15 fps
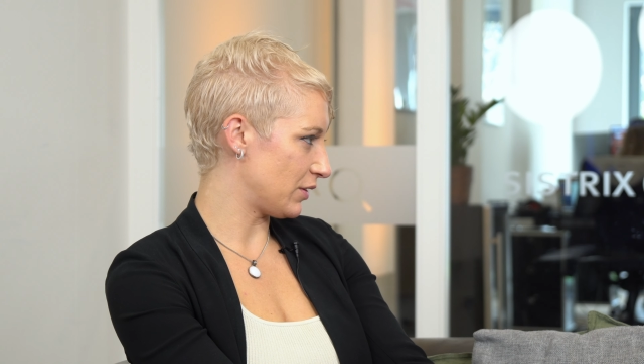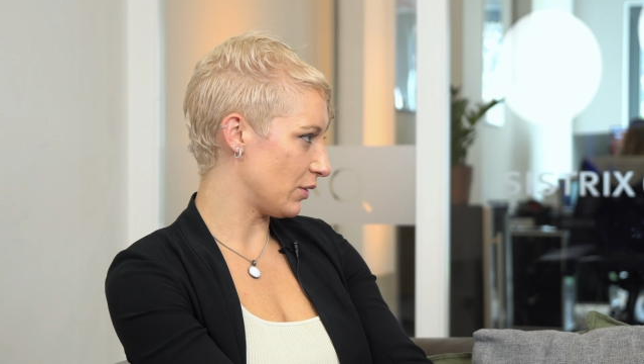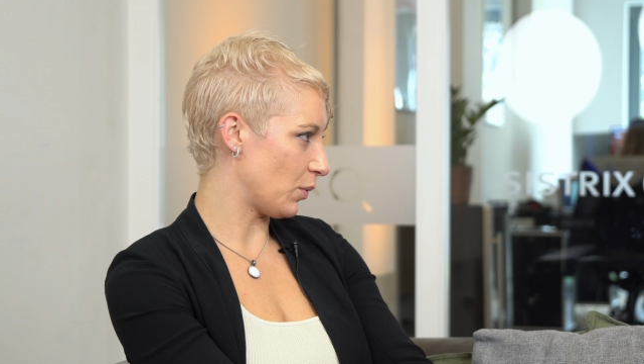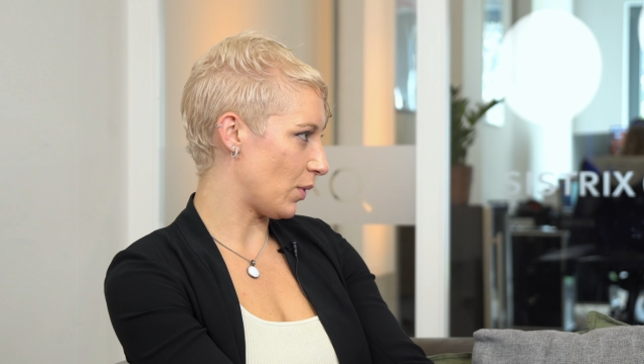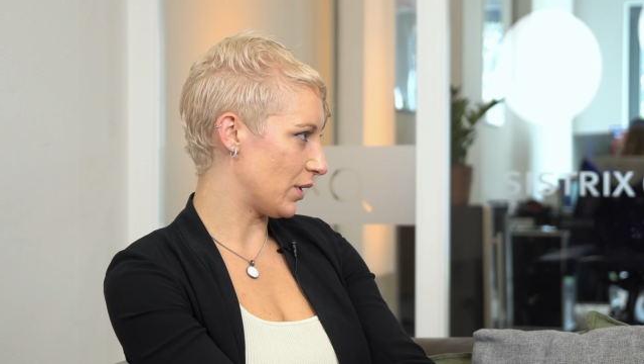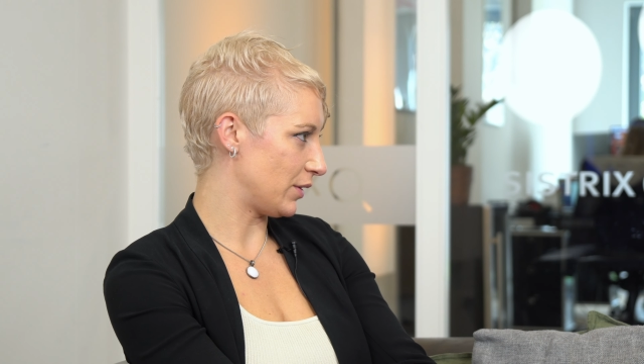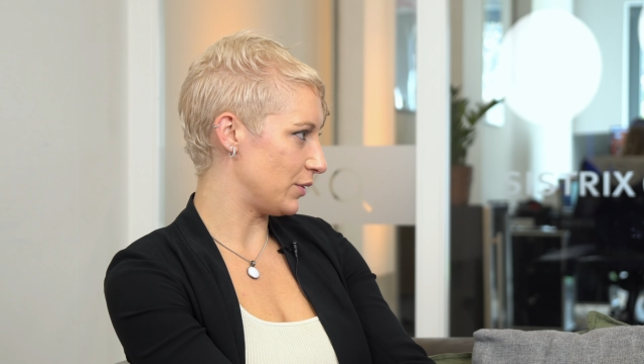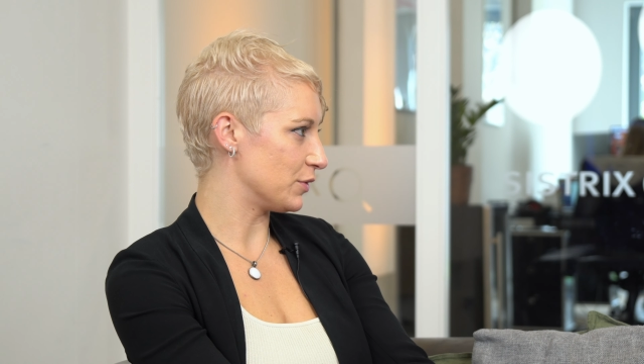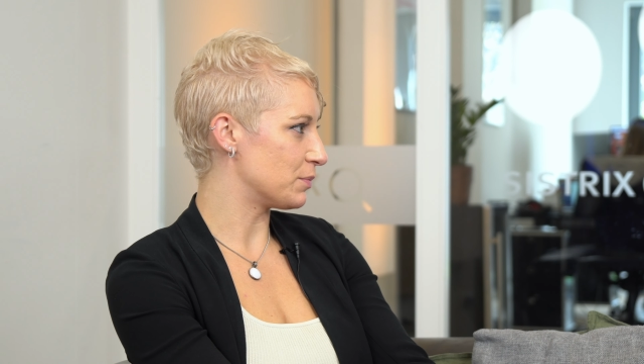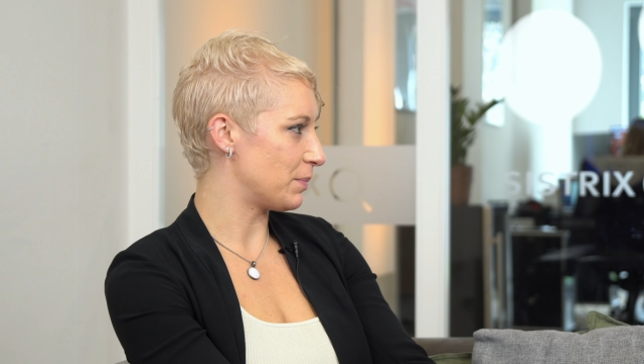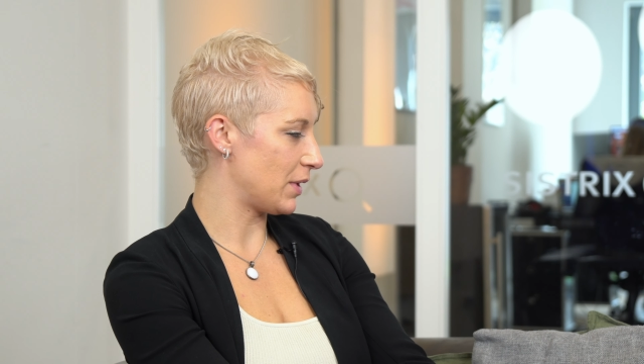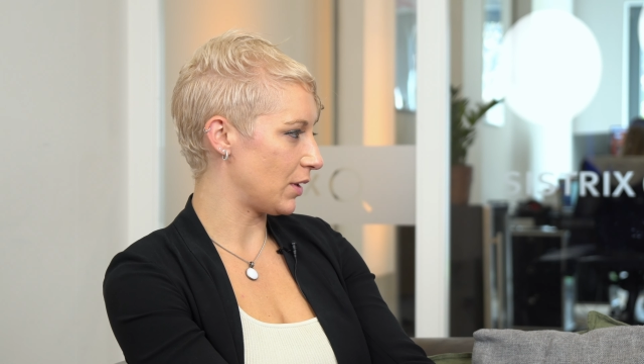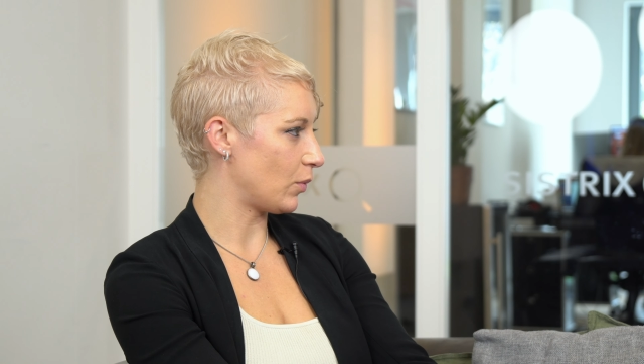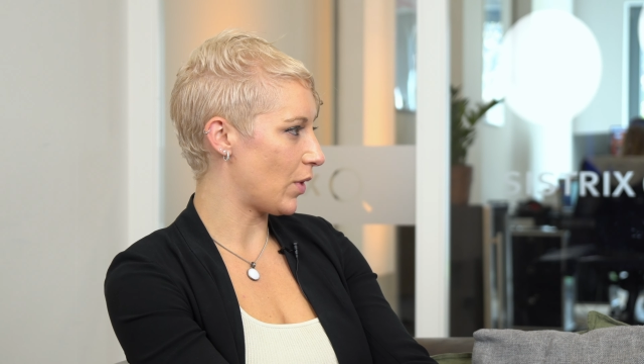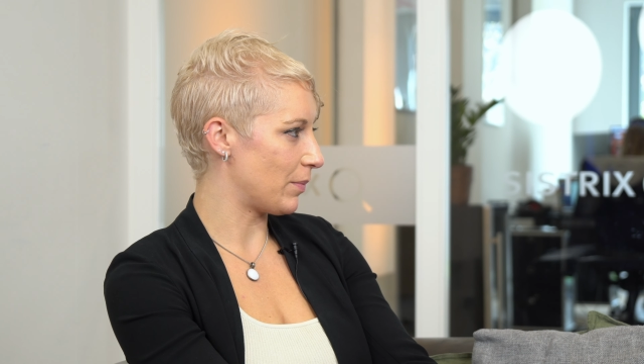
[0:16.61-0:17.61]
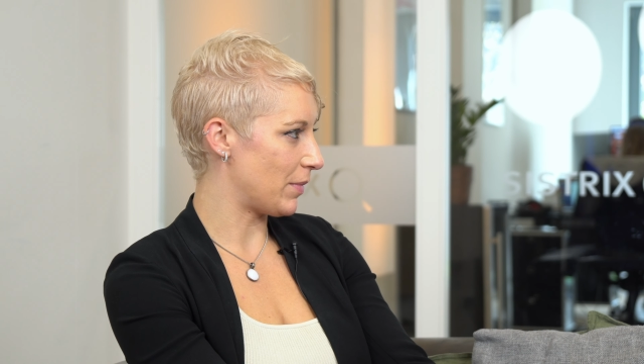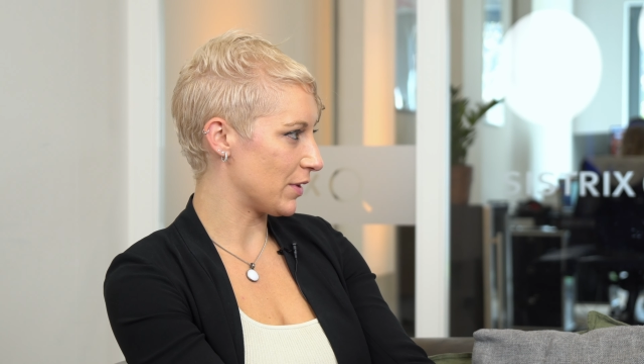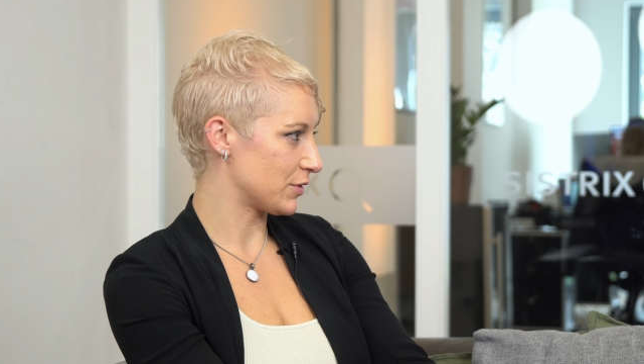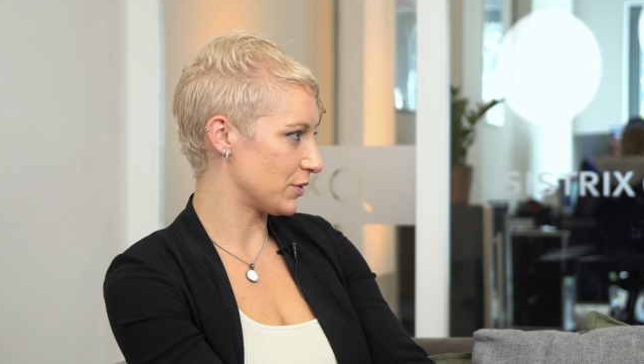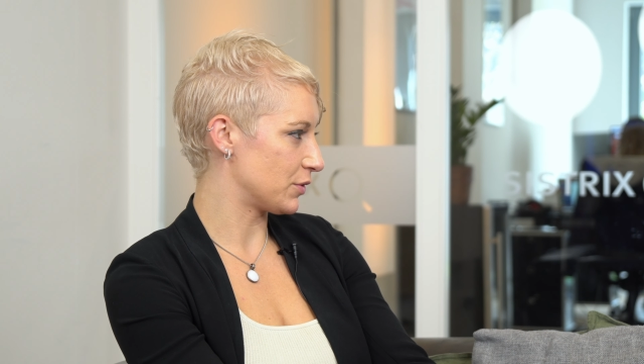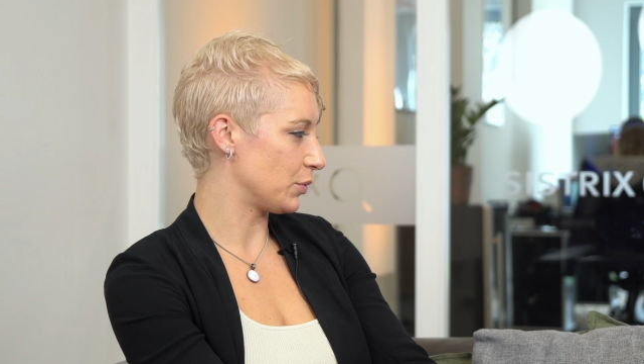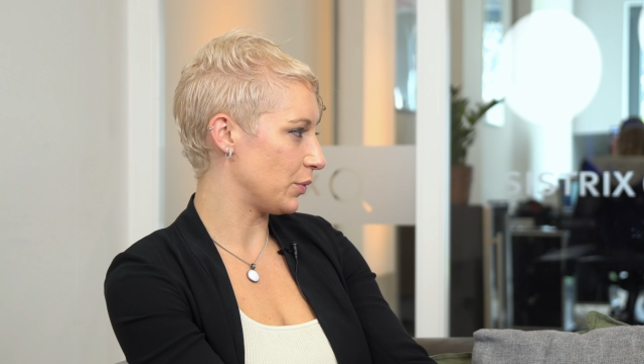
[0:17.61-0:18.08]
you'll want to use Bing
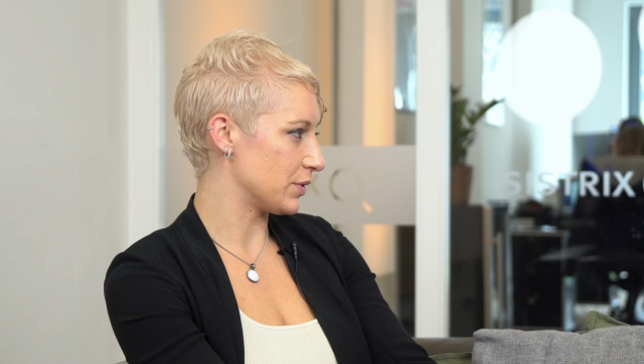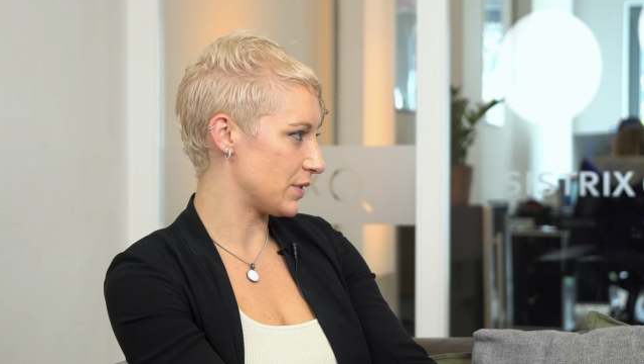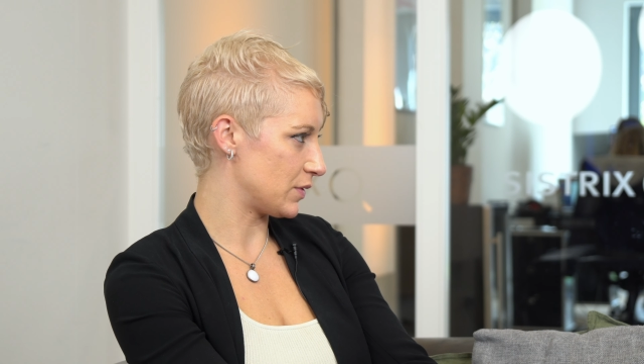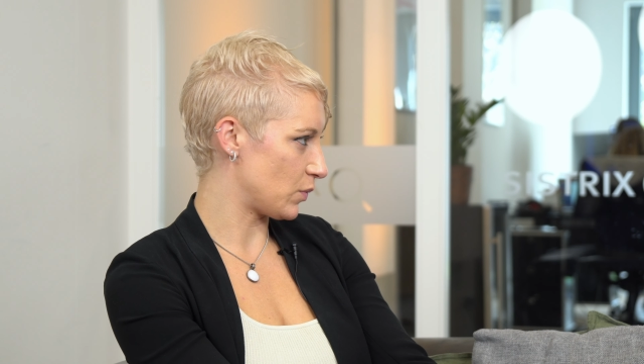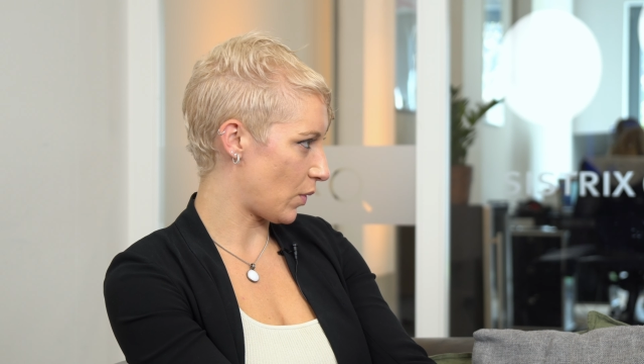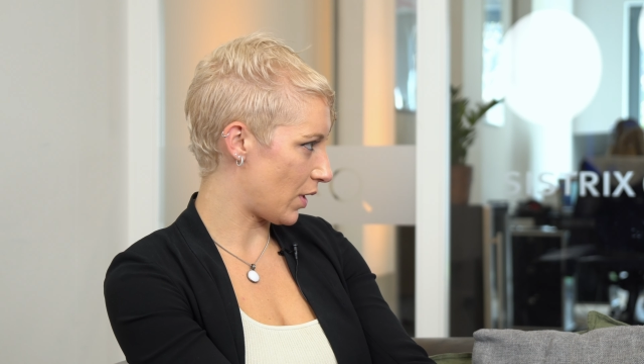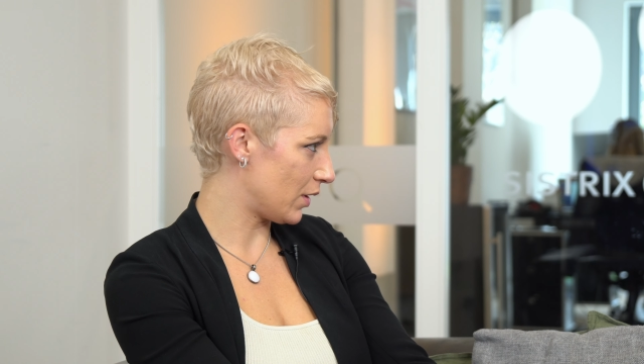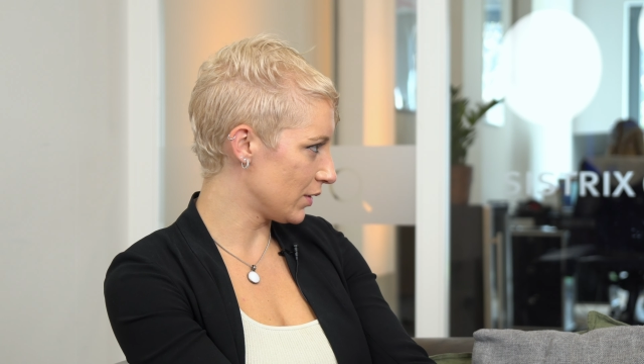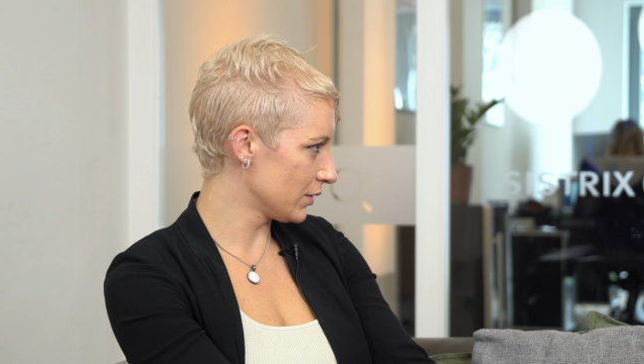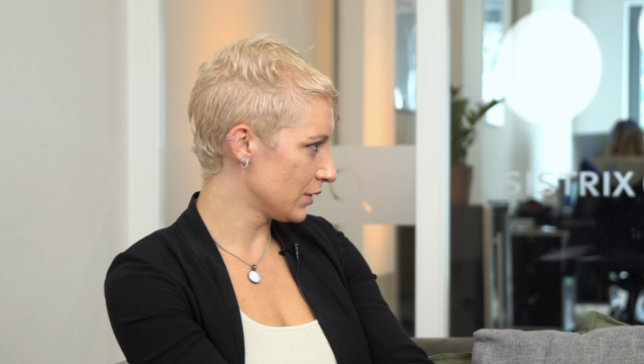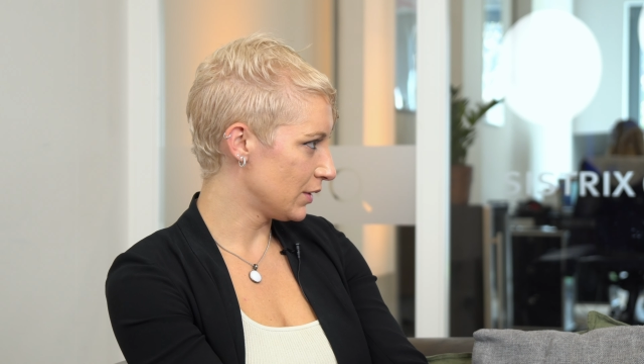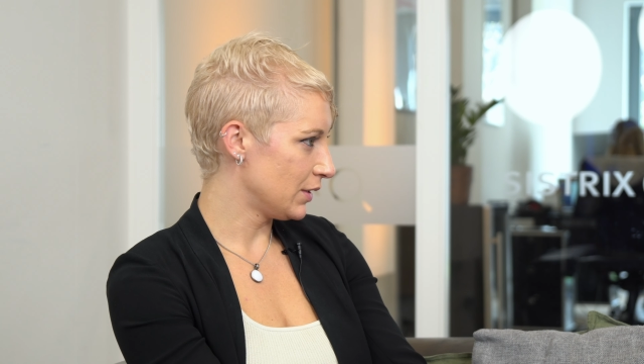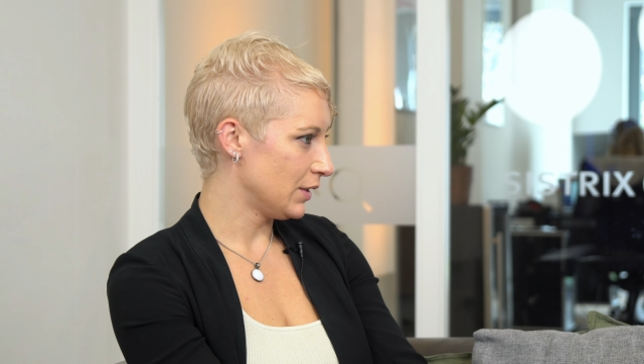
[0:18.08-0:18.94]
Webmaster Tools as well.